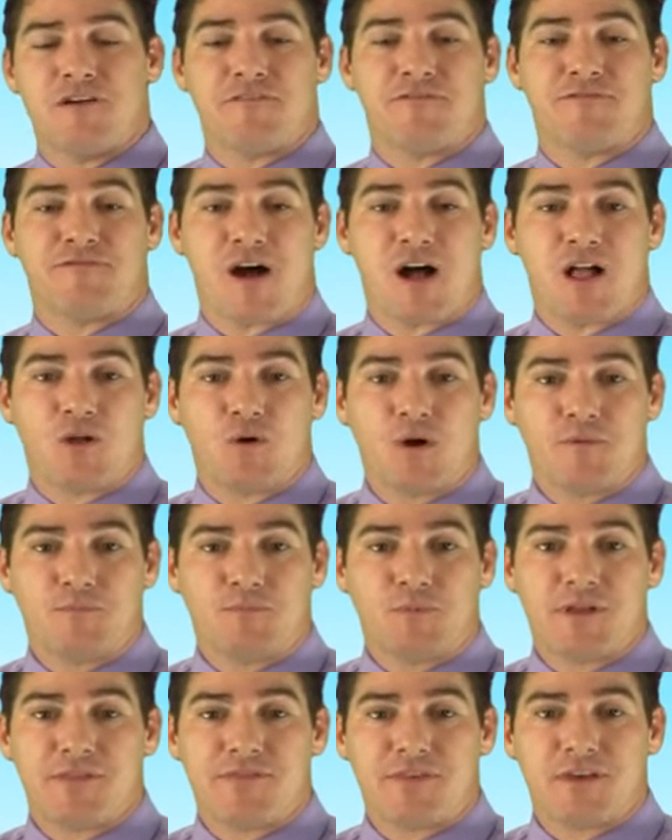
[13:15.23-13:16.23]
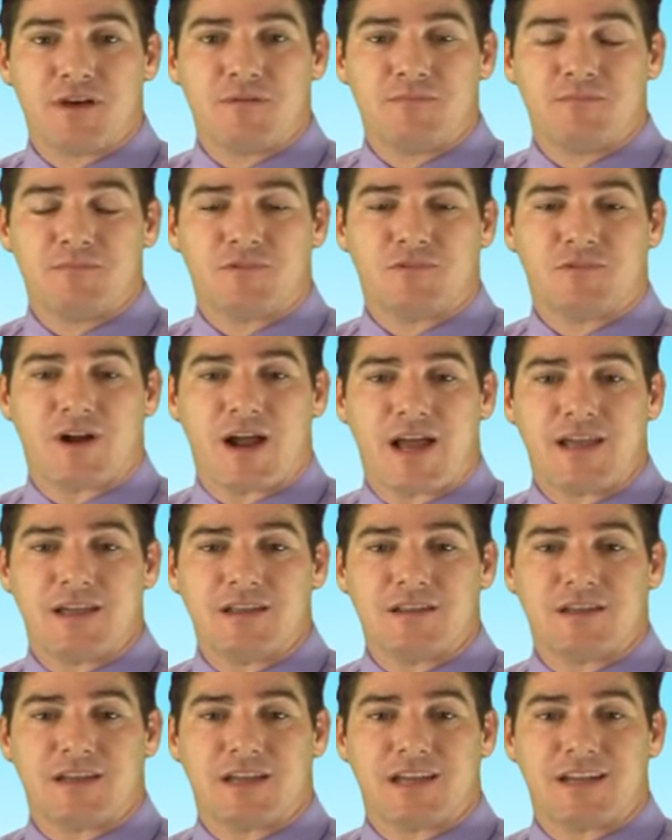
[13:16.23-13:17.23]
follow up with them,
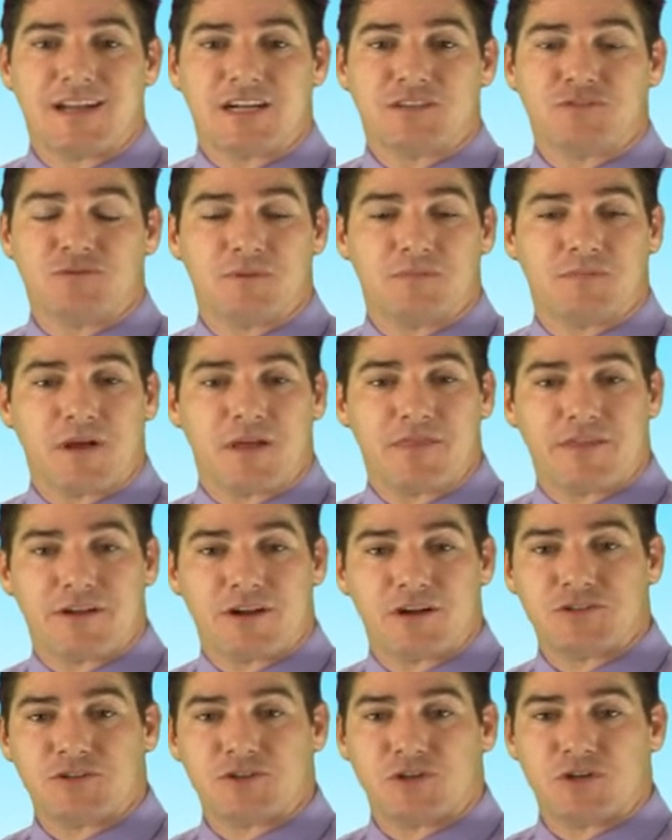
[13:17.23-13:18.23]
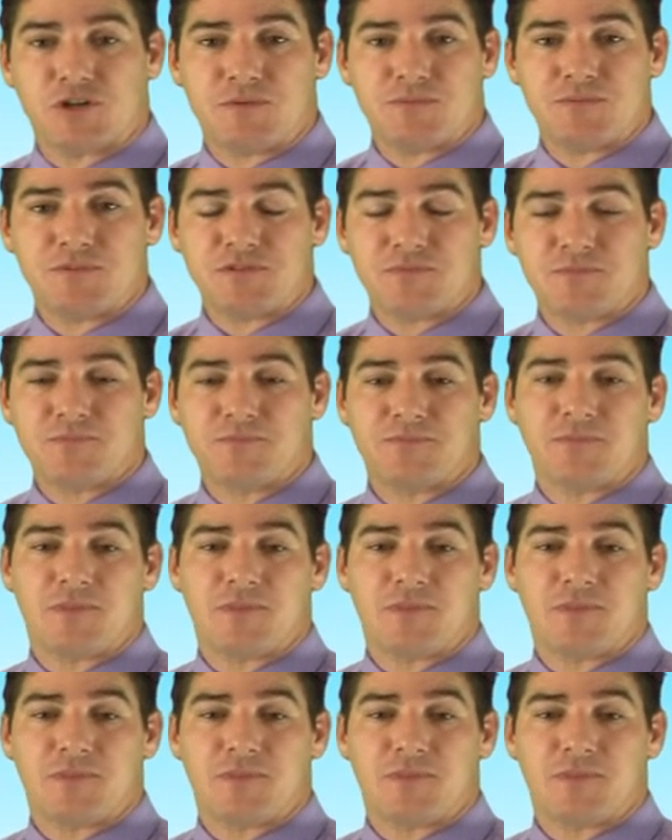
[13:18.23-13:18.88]
right, and connect with them on their terms.